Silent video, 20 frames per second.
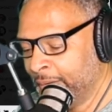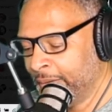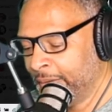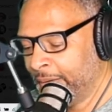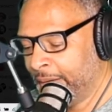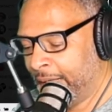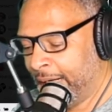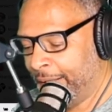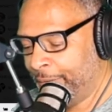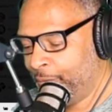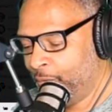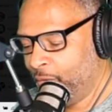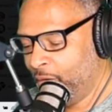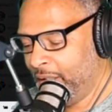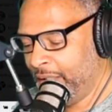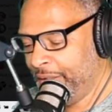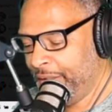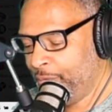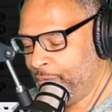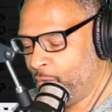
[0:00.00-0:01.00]
I
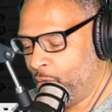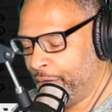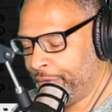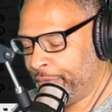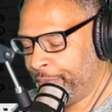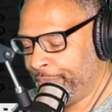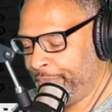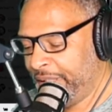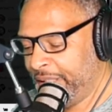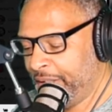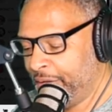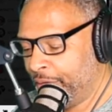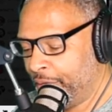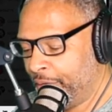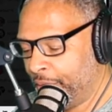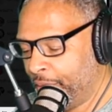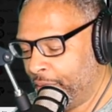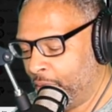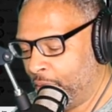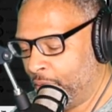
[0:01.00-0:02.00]
really want to be
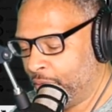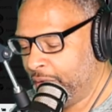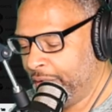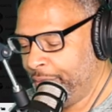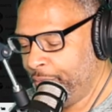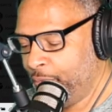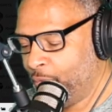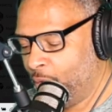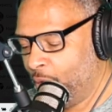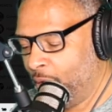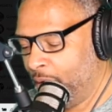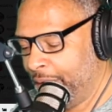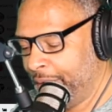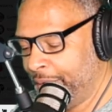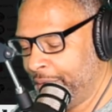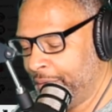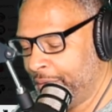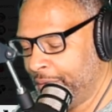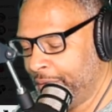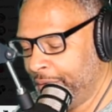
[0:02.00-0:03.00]
the only
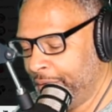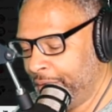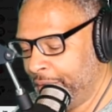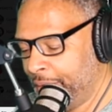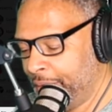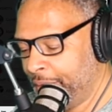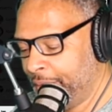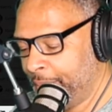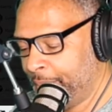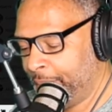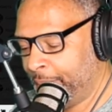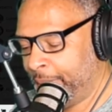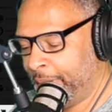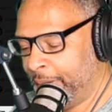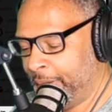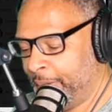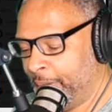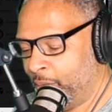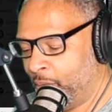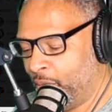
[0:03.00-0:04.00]
one.
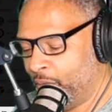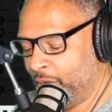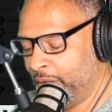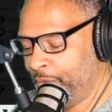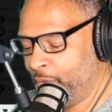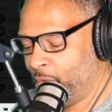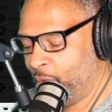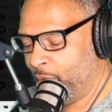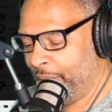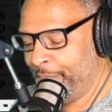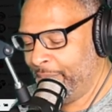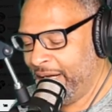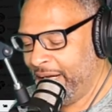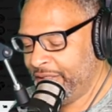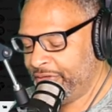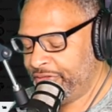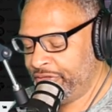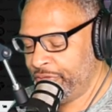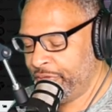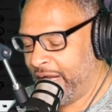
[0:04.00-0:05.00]
Only one
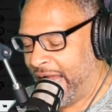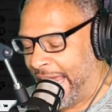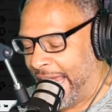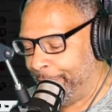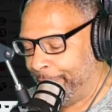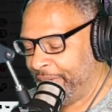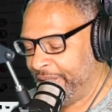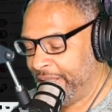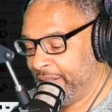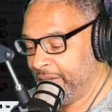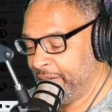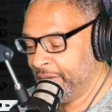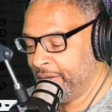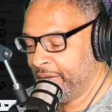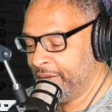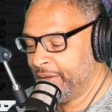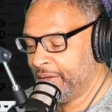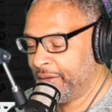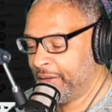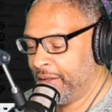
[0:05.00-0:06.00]
makes you happy.
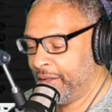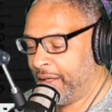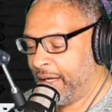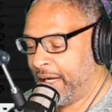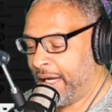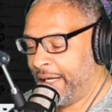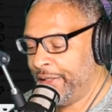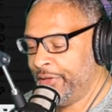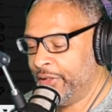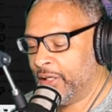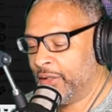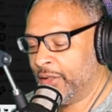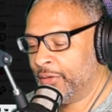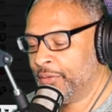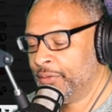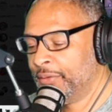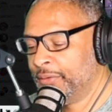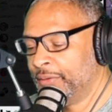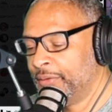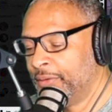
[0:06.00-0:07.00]
I know.
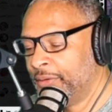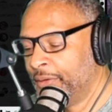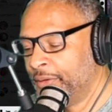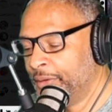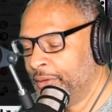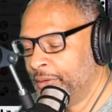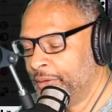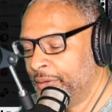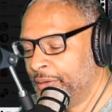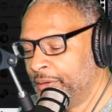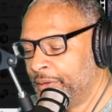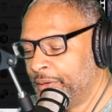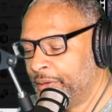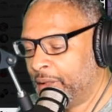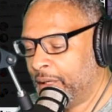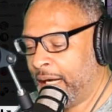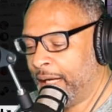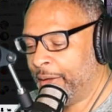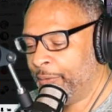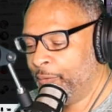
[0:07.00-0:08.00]

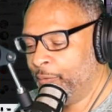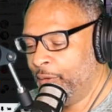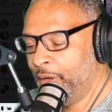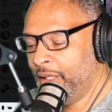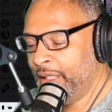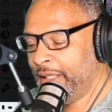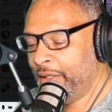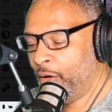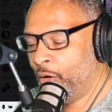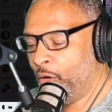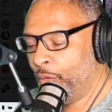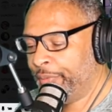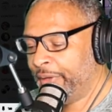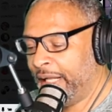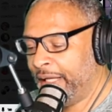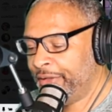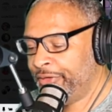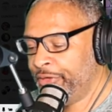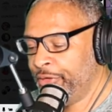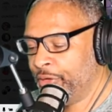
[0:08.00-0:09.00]
I really hope
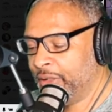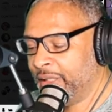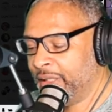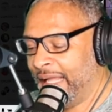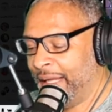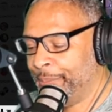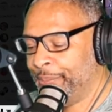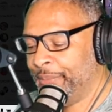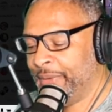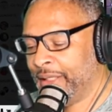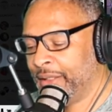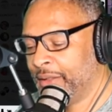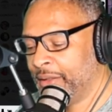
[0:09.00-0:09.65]
that you'll let me.